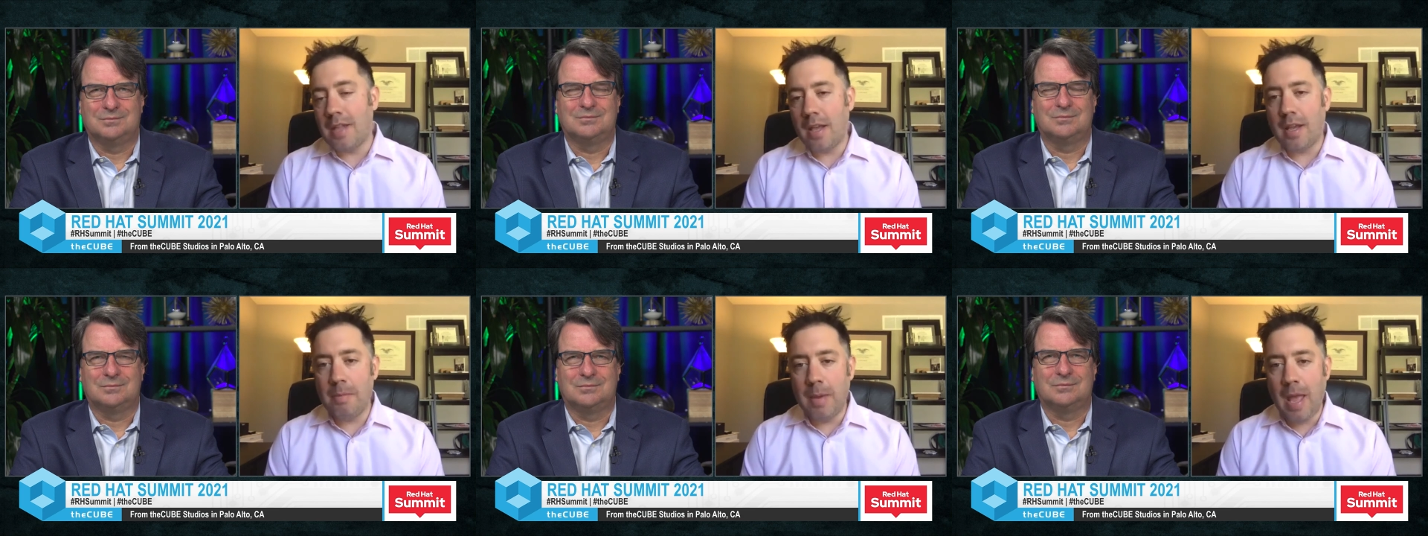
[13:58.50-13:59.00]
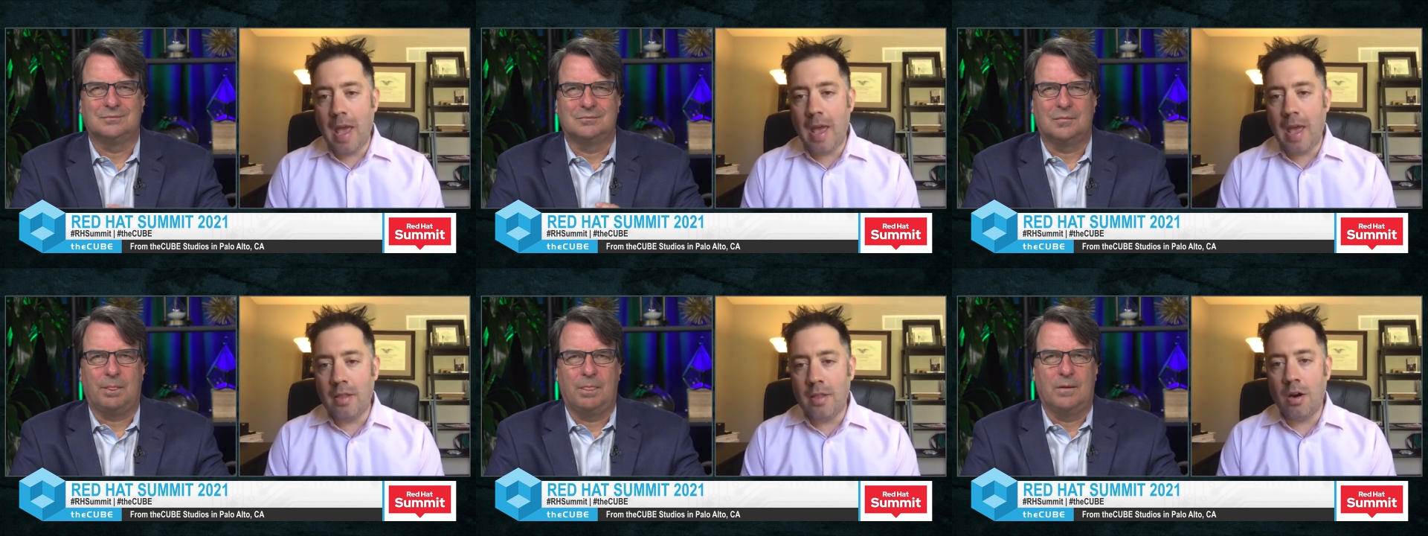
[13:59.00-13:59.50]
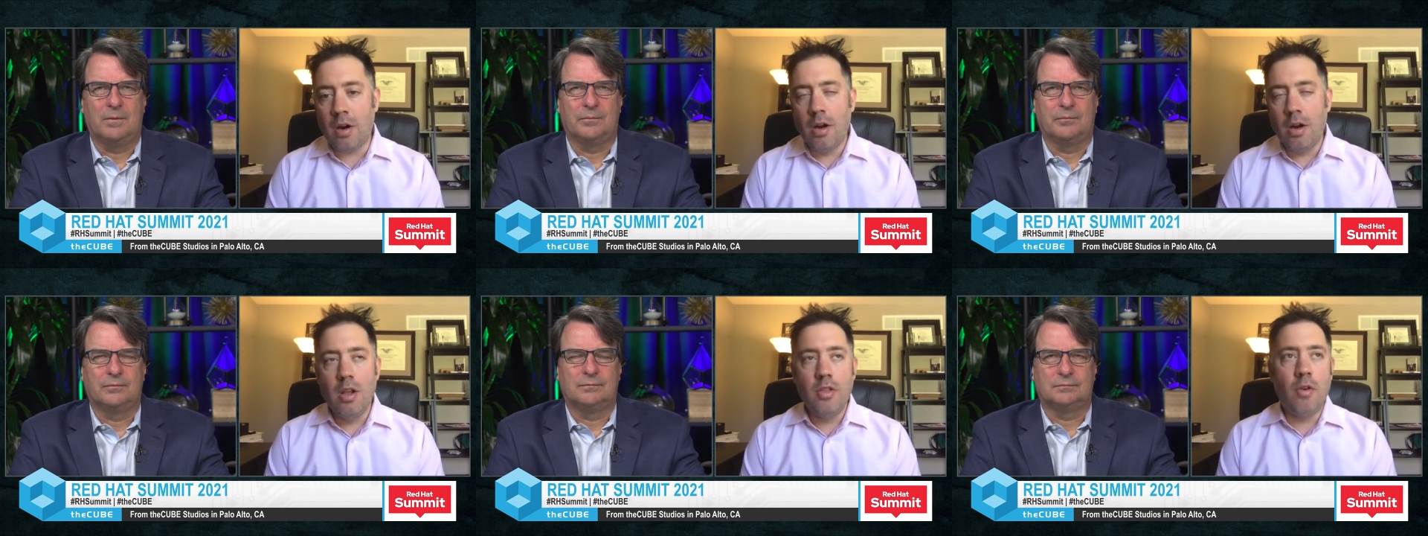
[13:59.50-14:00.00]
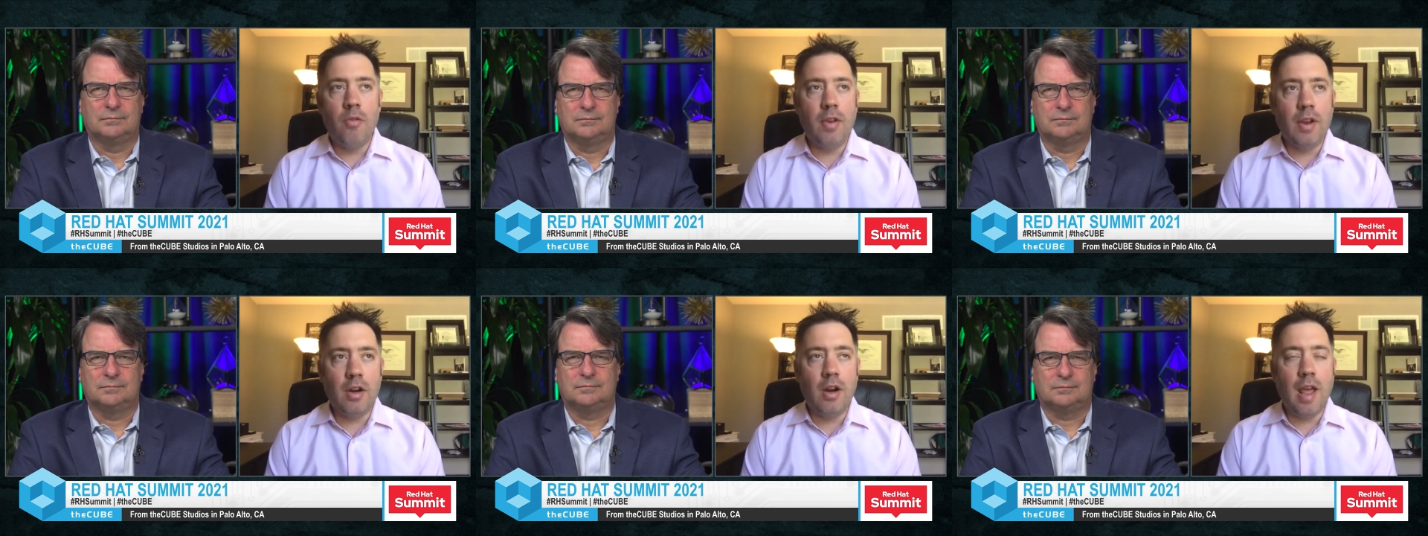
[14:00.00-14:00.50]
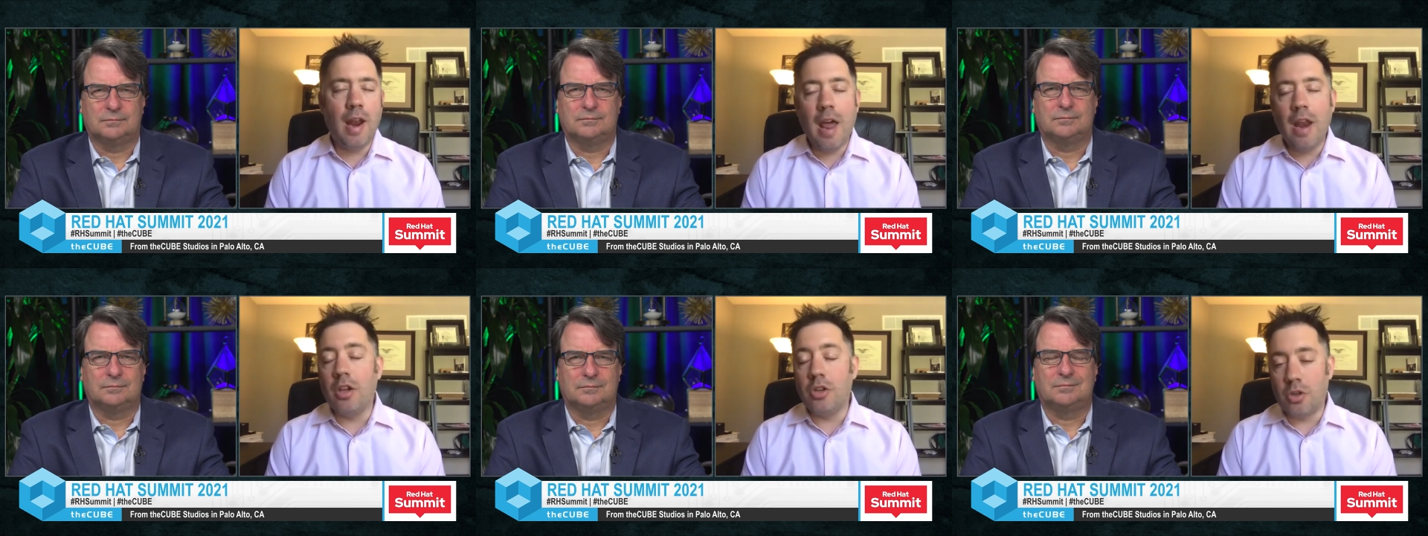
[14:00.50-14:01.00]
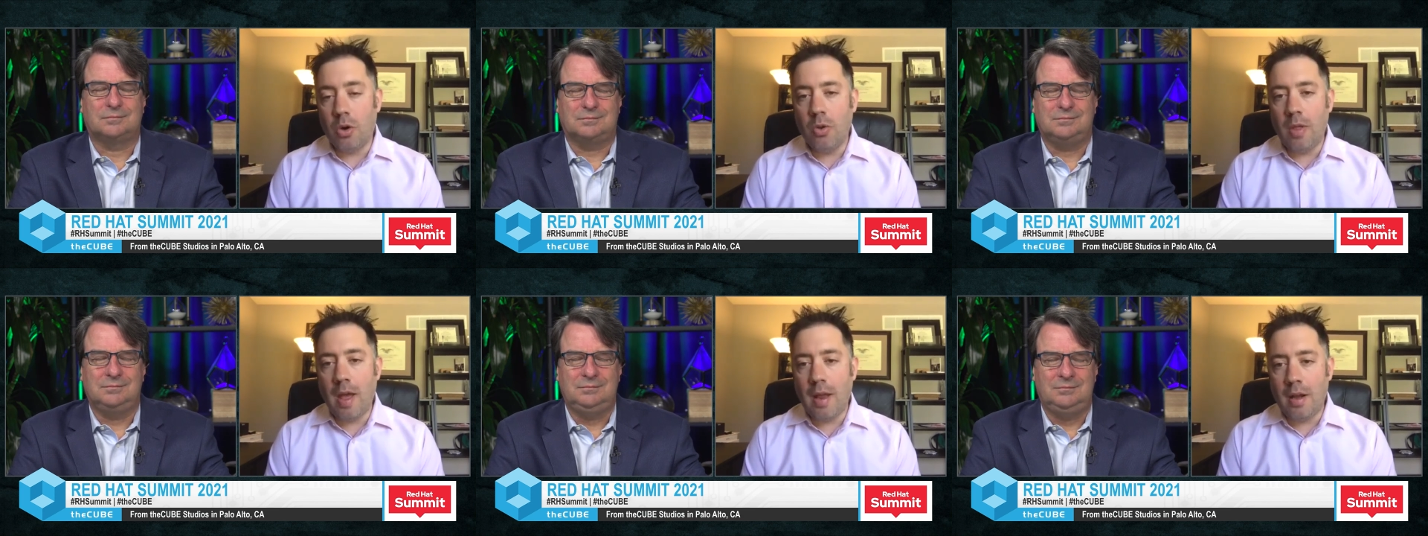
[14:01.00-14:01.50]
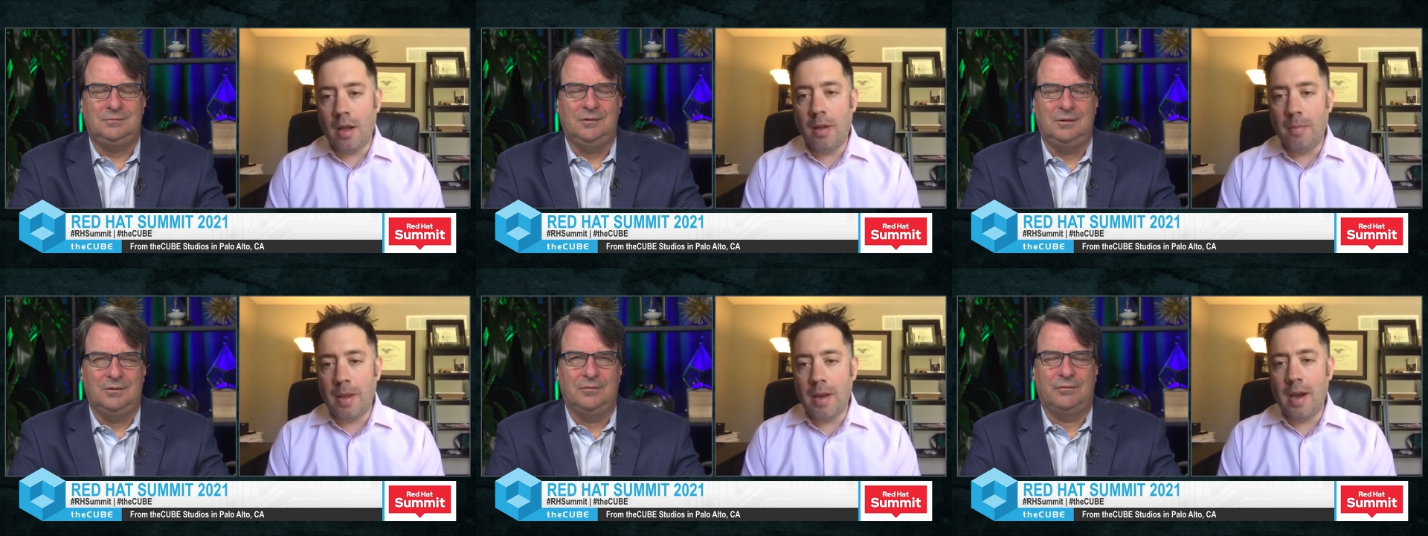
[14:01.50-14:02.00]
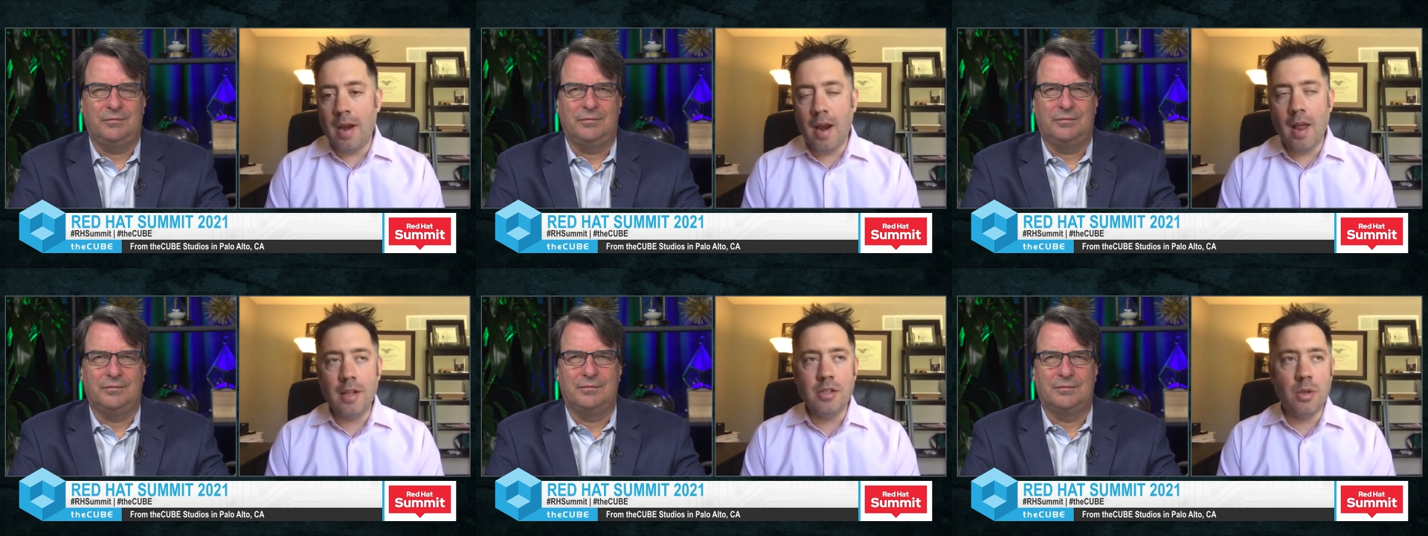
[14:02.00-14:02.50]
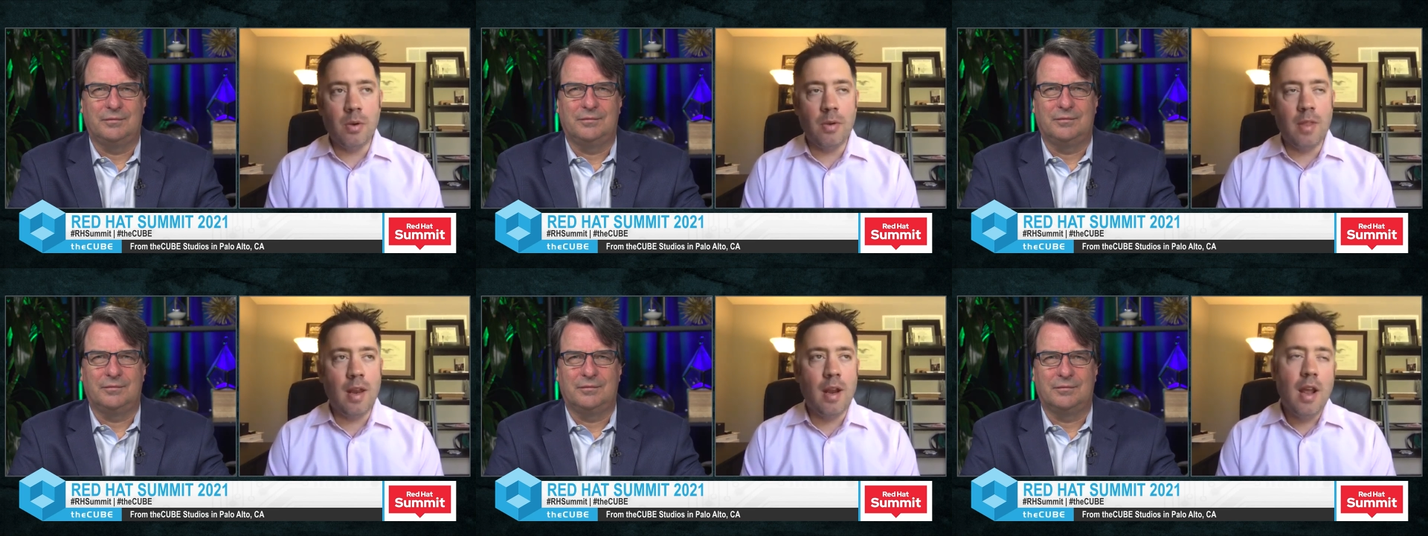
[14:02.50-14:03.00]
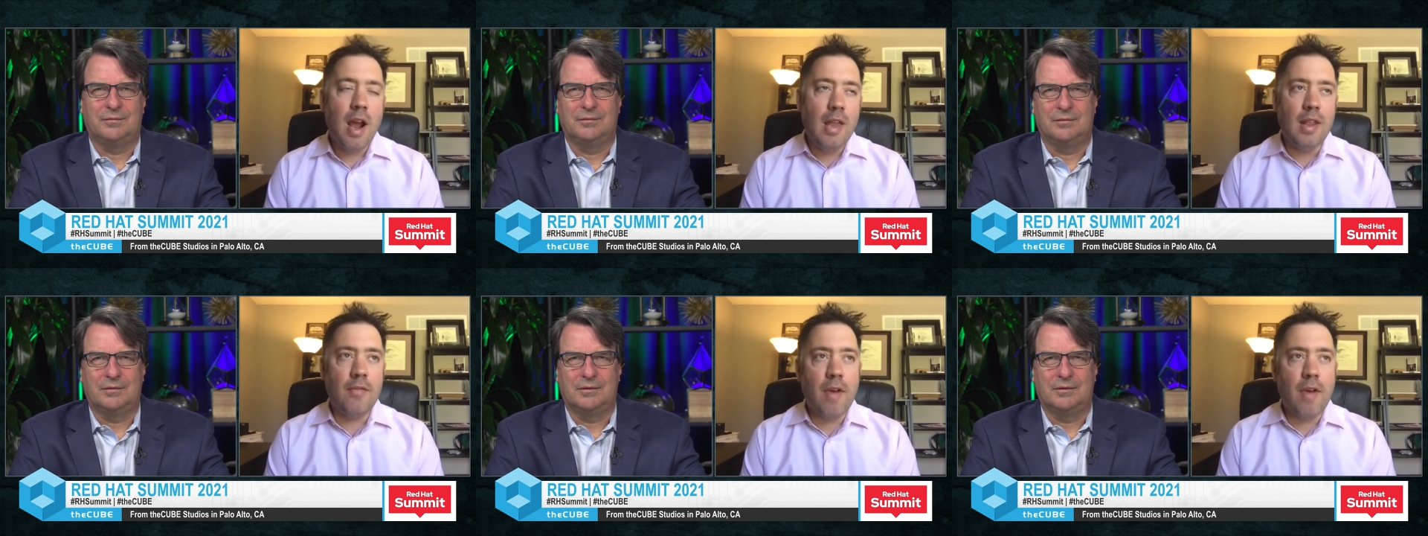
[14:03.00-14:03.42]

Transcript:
Speaker 1: that can be had? And they're figuring out how to control that and then how not to. And then I think